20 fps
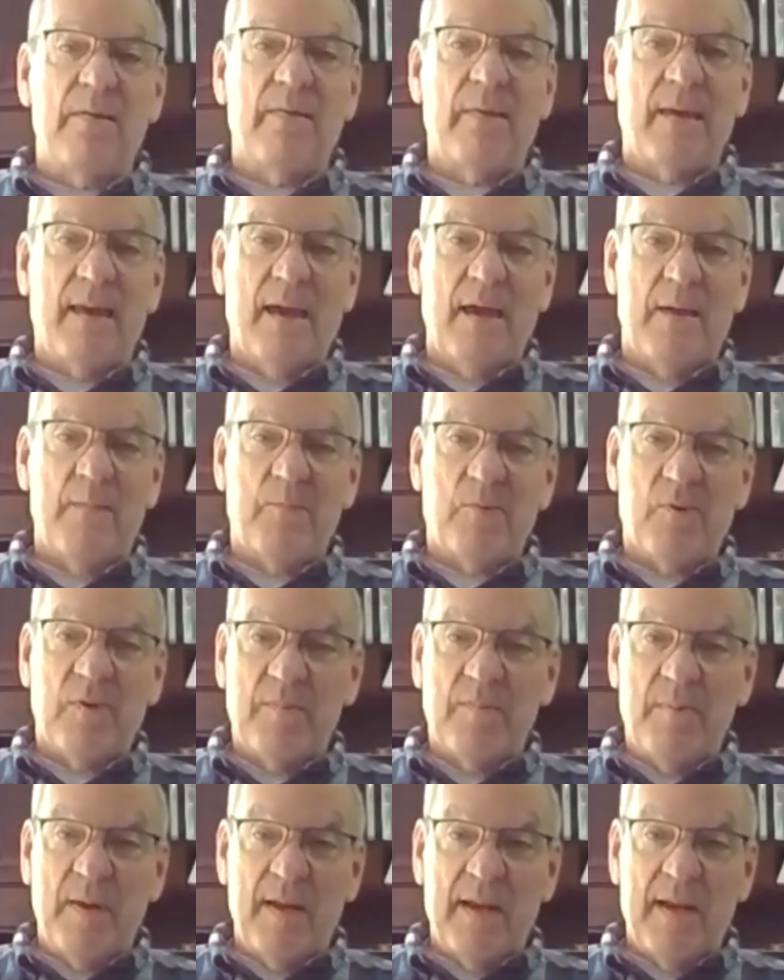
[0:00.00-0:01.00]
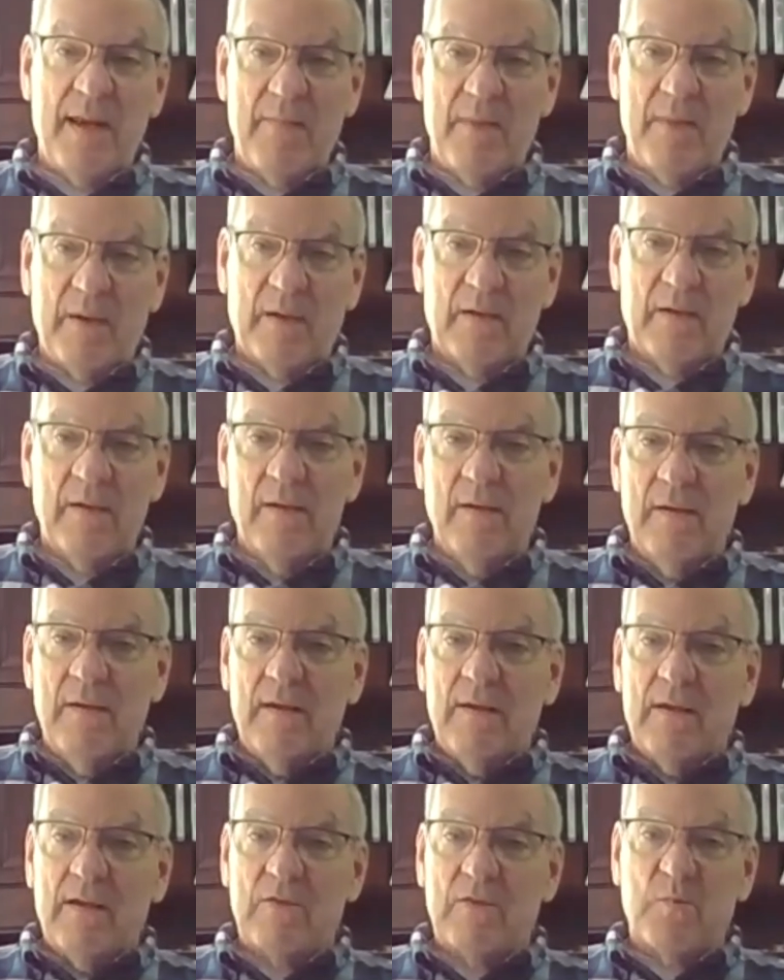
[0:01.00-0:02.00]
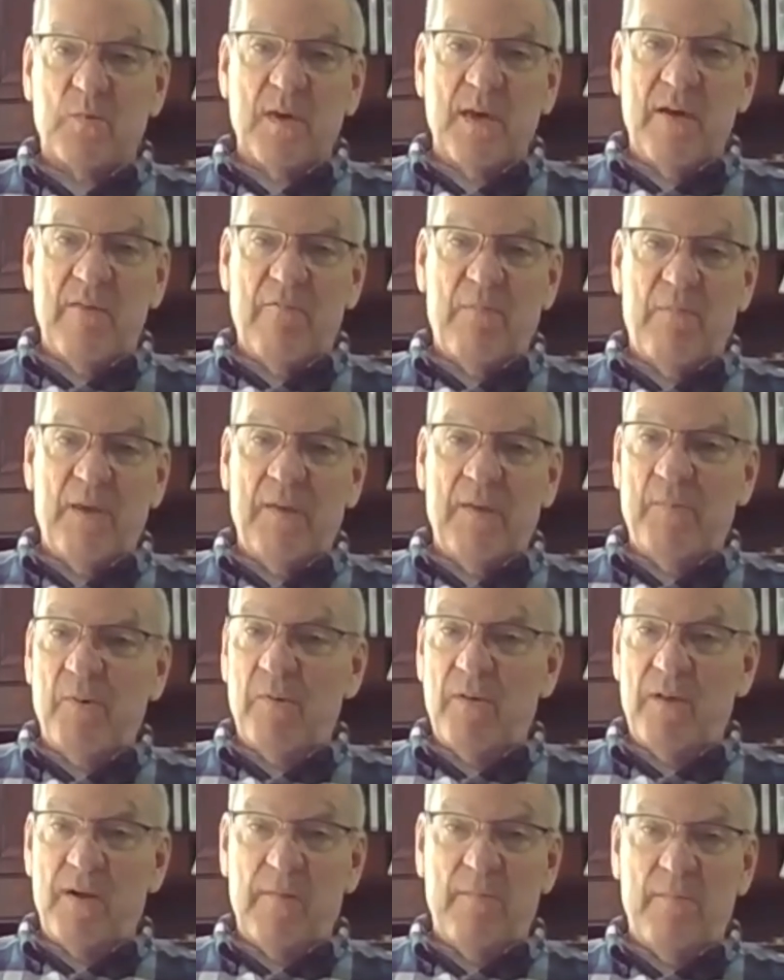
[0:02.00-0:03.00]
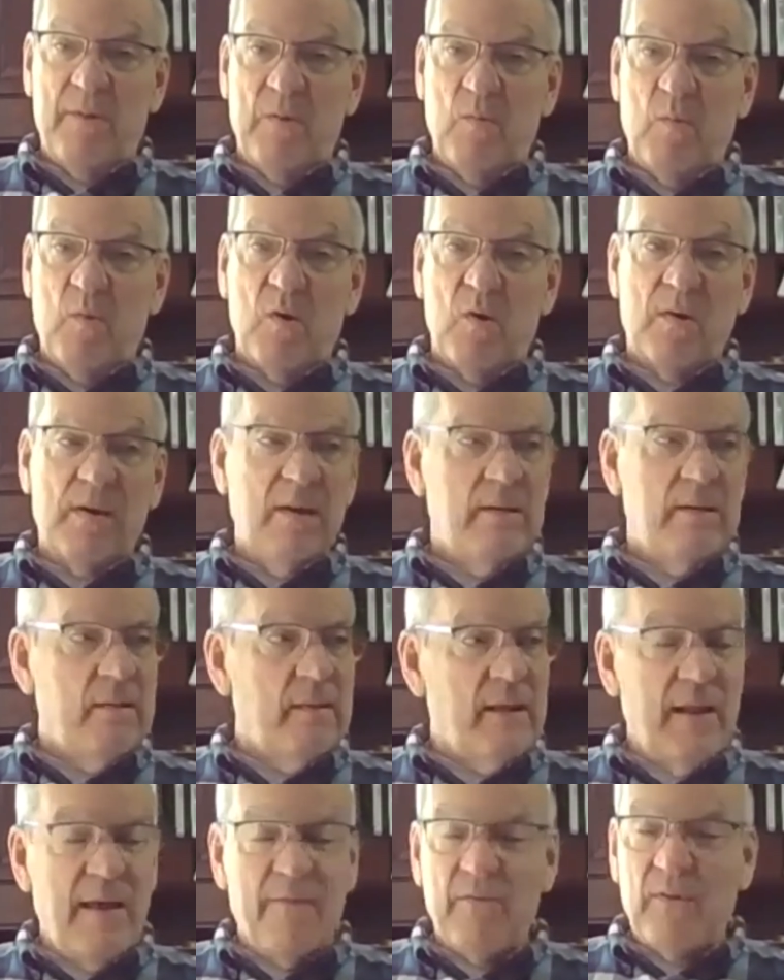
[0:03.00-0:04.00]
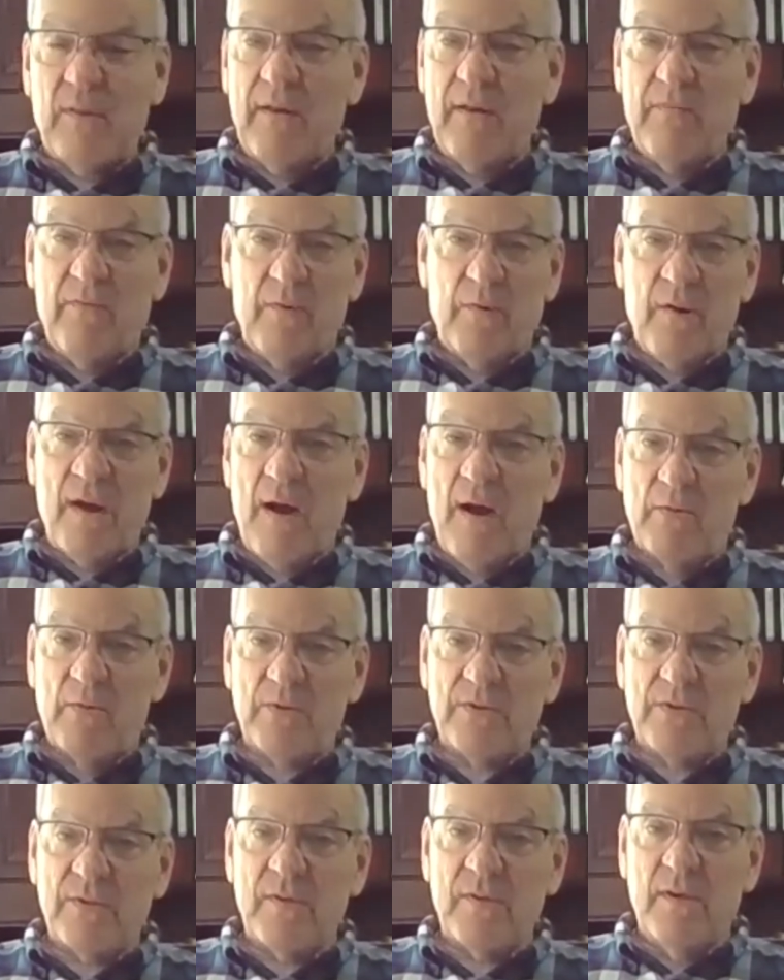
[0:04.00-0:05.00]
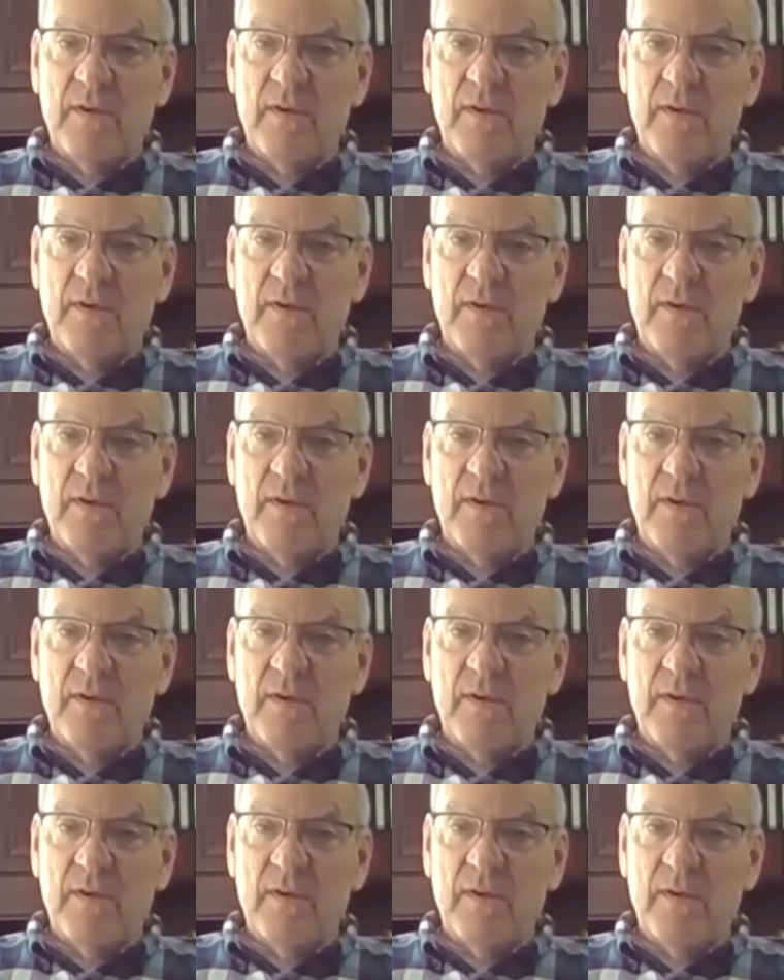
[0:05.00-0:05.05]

they had pre-pandemic, because we have people that have been working that haven't left their house,